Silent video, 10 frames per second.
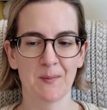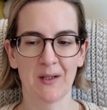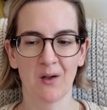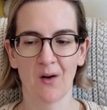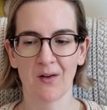
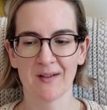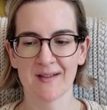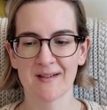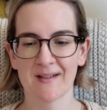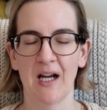
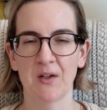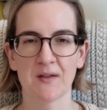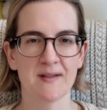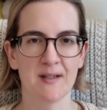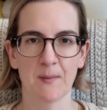because I
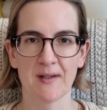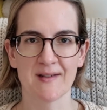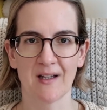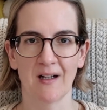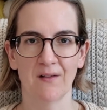don't see
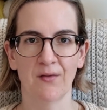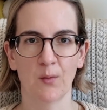myself